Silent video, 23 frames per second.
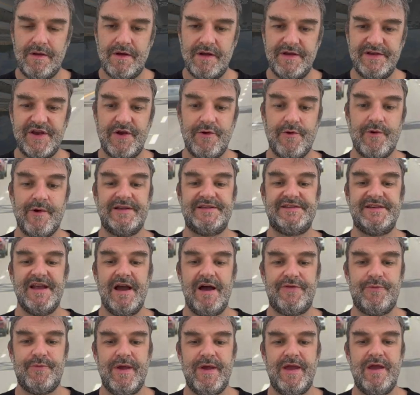Continuing
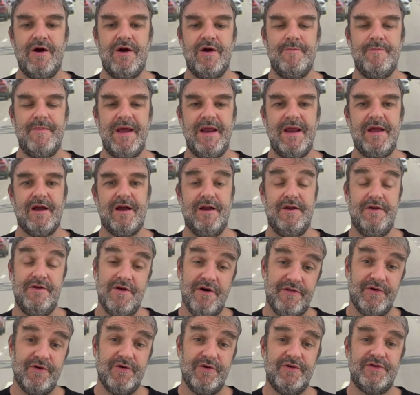south, we are meeting
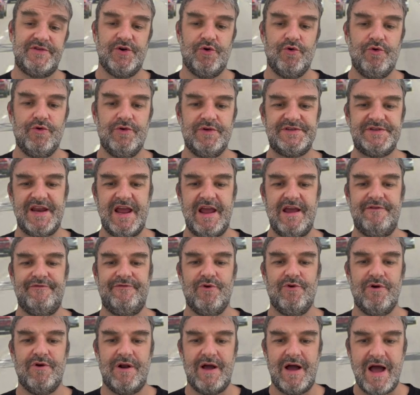another toll state
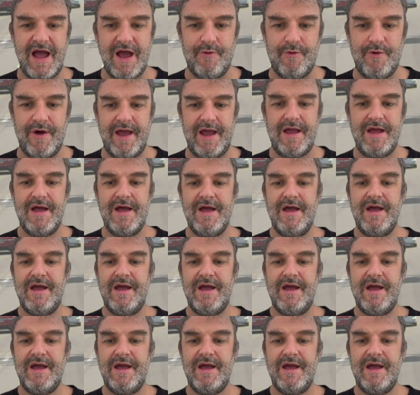Florida highway,